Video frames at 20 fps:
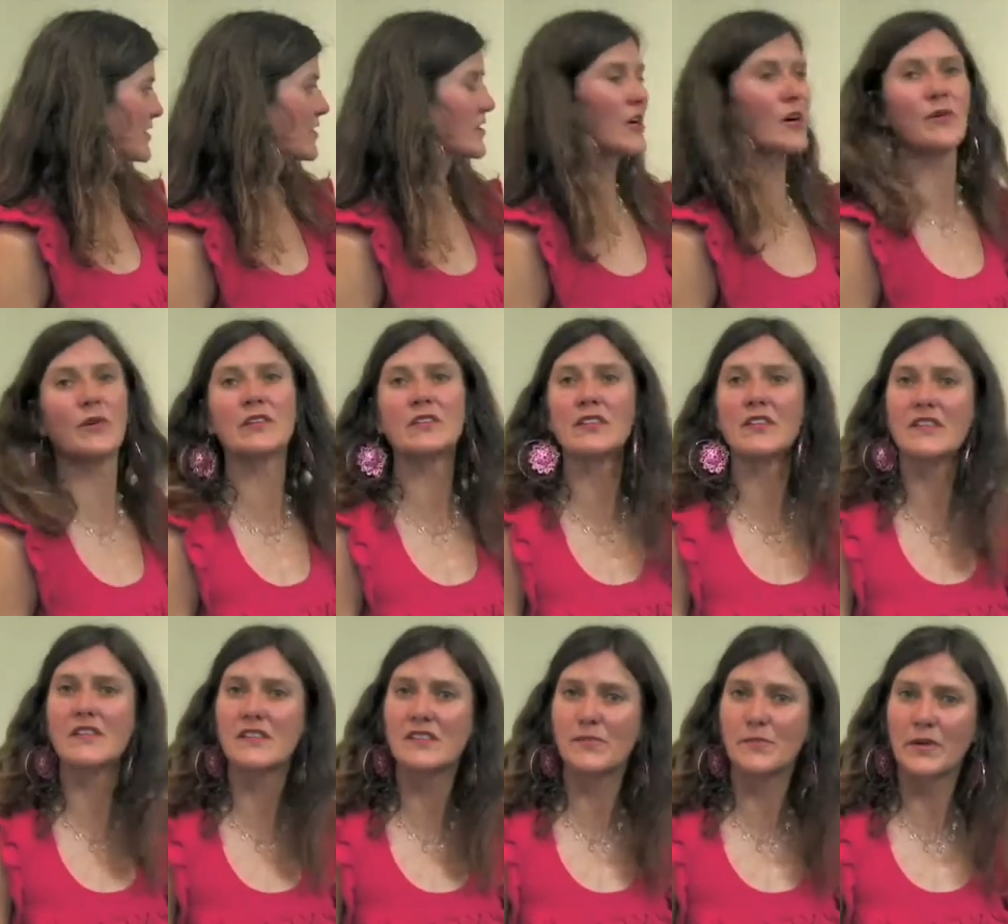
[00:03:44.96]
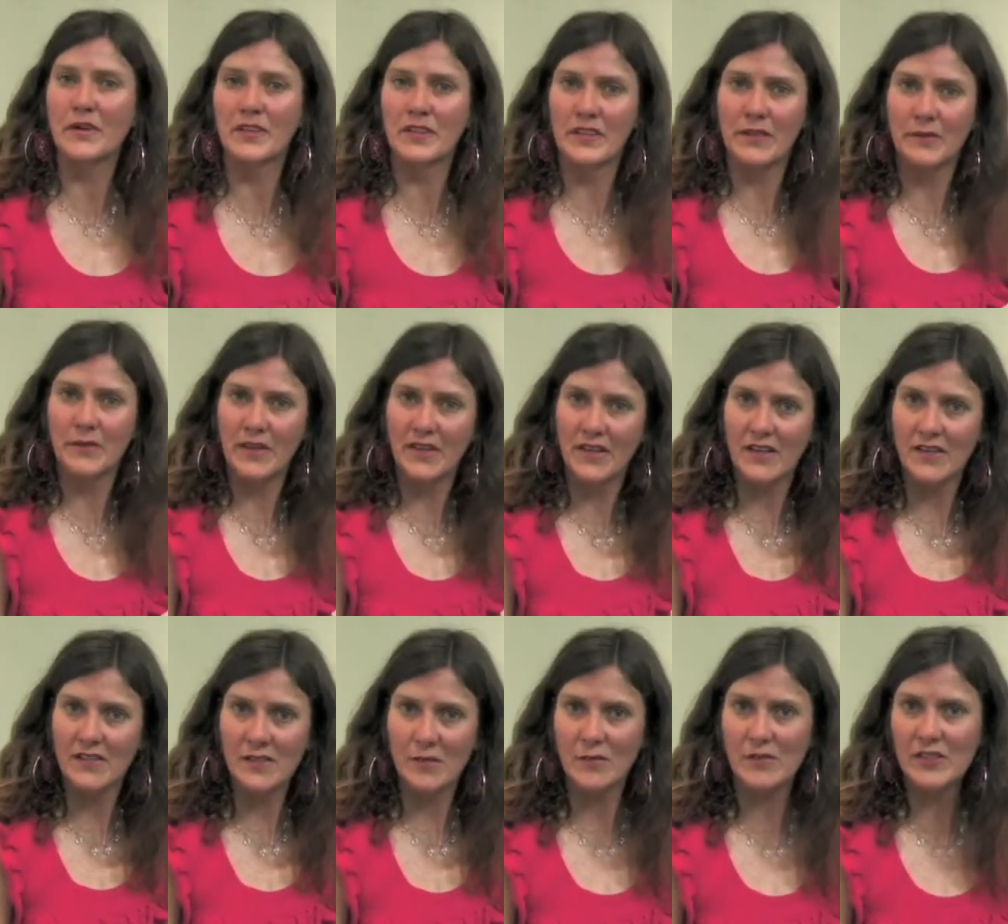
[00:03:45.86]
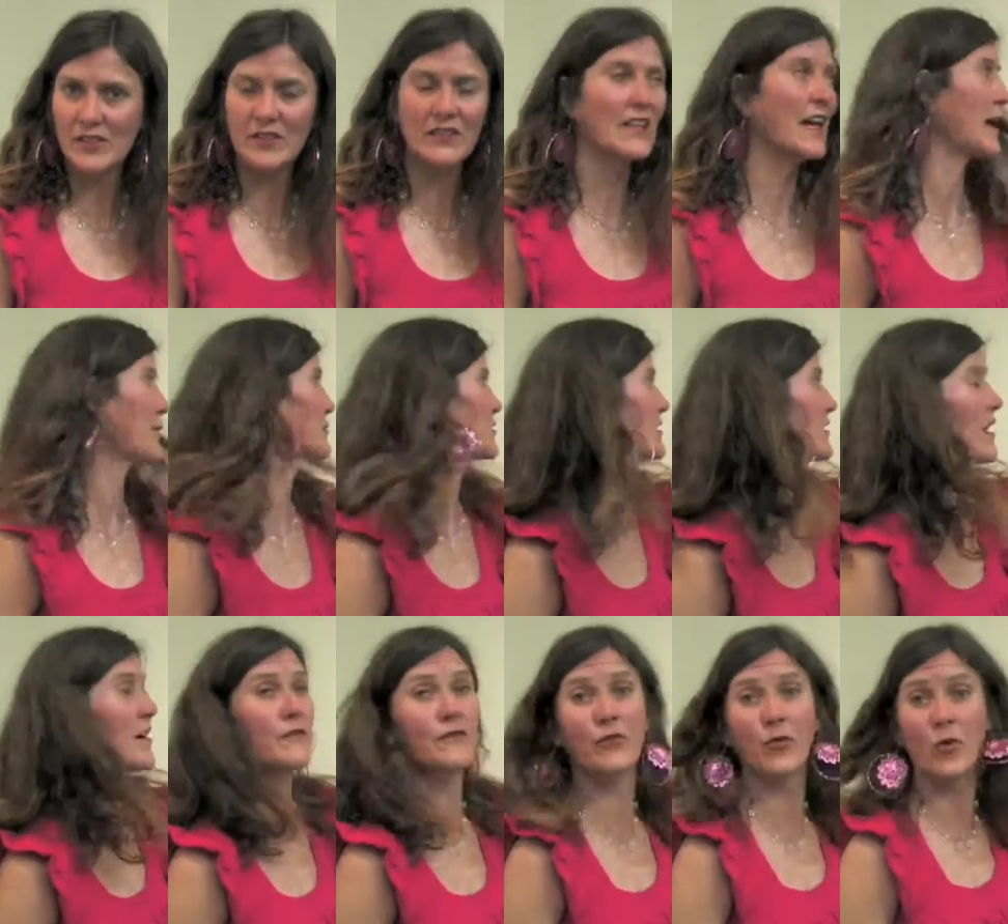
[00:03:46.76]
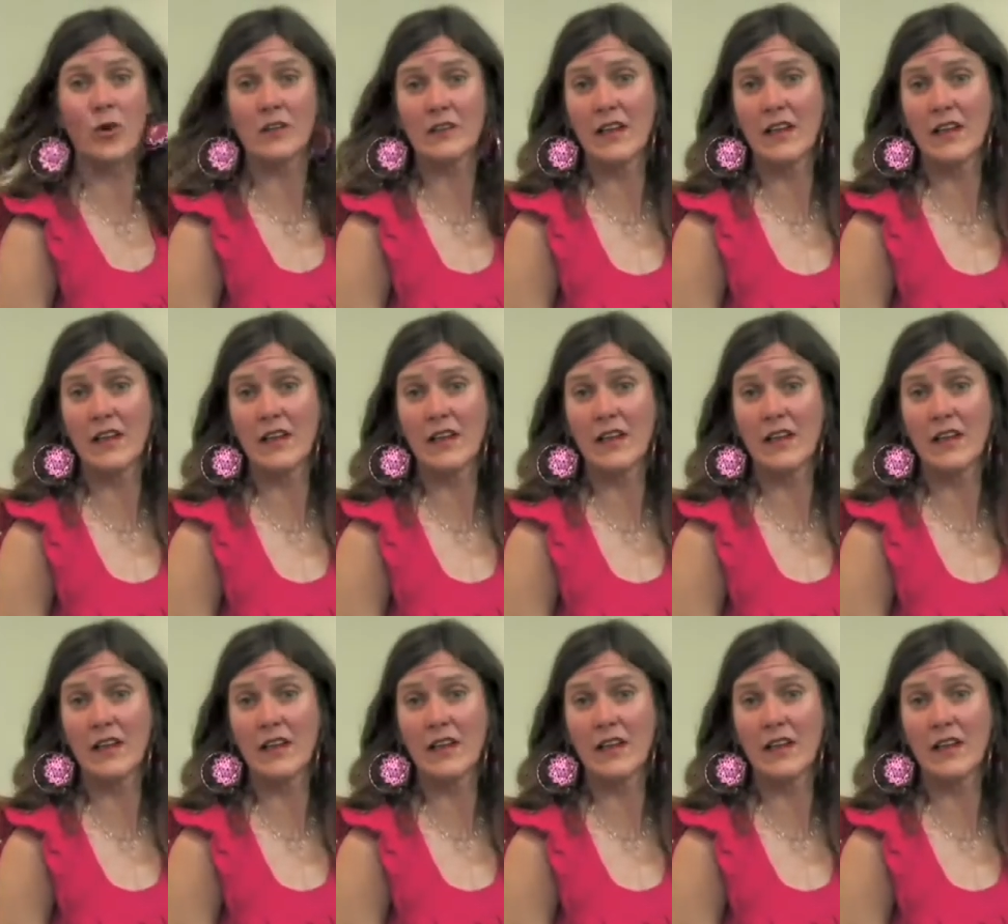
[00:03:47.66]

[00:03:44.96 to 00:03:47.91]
to go into this building because it was collapsing on 4